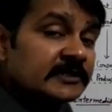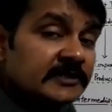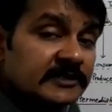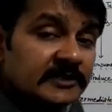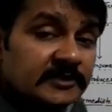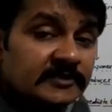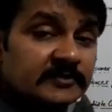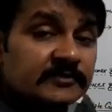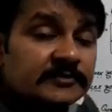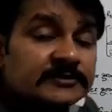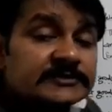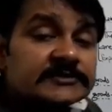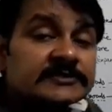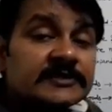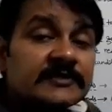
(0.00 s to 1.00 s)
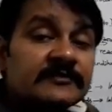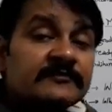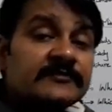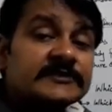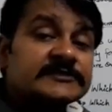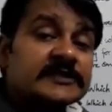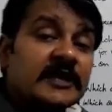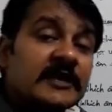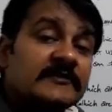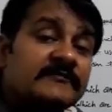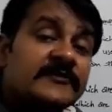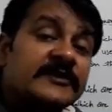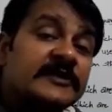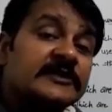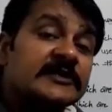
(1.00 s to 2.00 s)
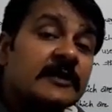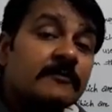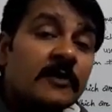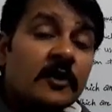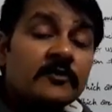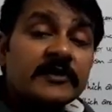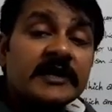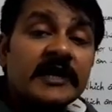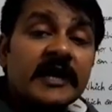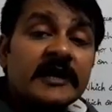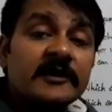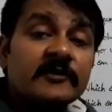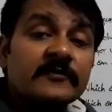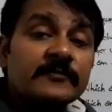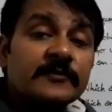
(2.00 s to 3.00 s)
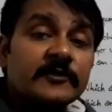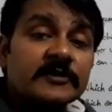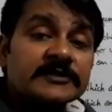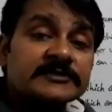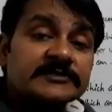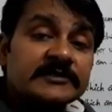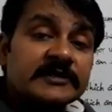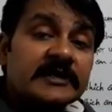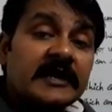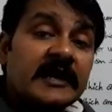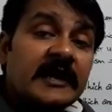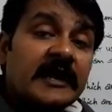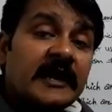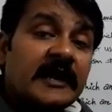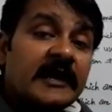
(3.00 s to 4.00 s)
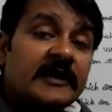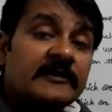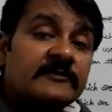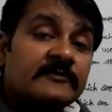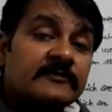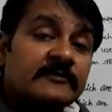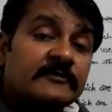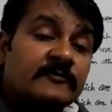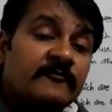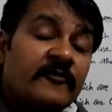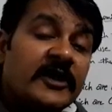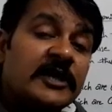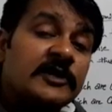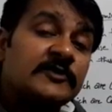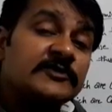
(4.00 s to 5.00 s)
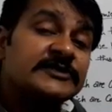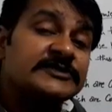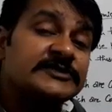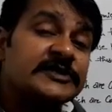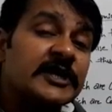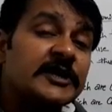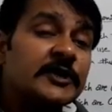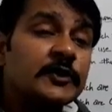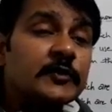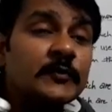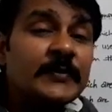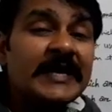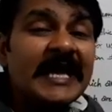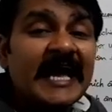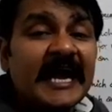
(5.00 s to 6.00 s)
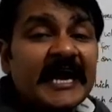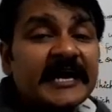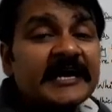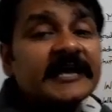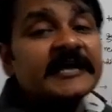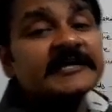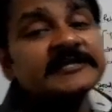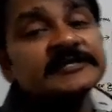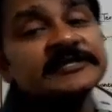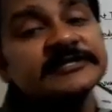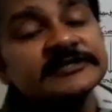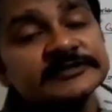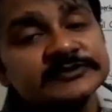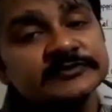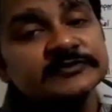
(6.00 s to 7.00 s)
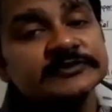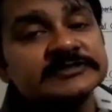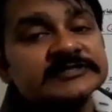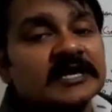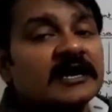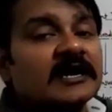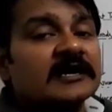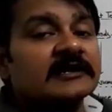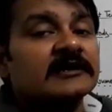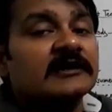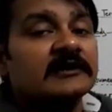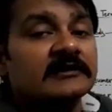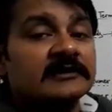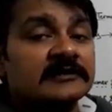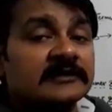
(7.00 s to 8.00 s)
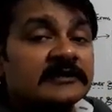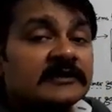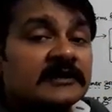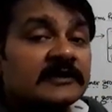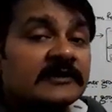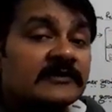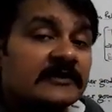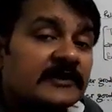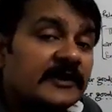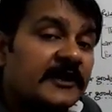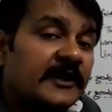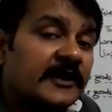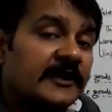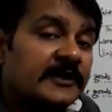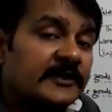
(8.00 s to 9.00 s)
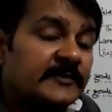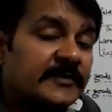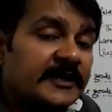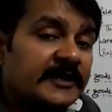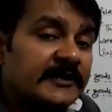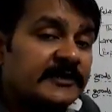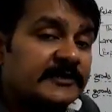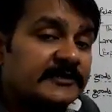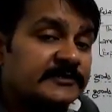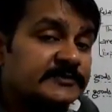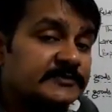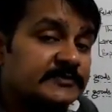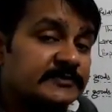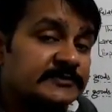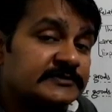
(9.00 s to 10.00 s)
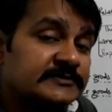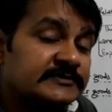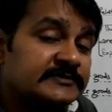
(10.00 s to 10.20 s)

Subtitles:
The goods which are within the boundary line of production and values yet to be added in these goods are called intermediate goods.